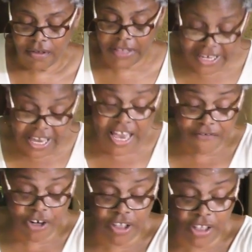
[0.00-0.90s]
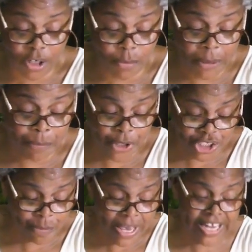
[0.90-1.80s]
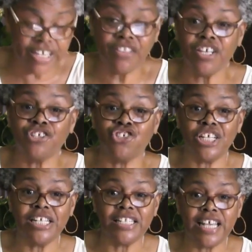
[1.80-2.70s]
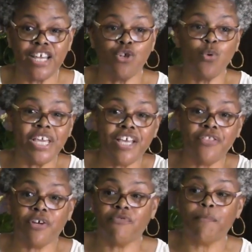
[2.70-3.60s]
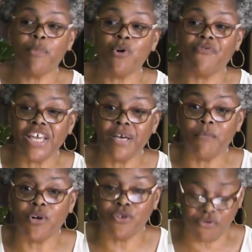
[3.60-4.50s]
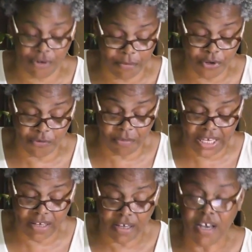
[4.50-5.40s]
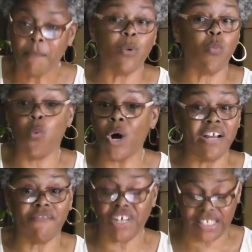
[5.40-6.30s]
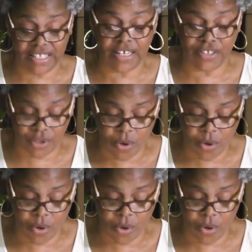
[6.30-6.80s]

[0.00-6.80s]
They gave her a little bit pushback, and then she said, You either remove him or you remove me, but one of us is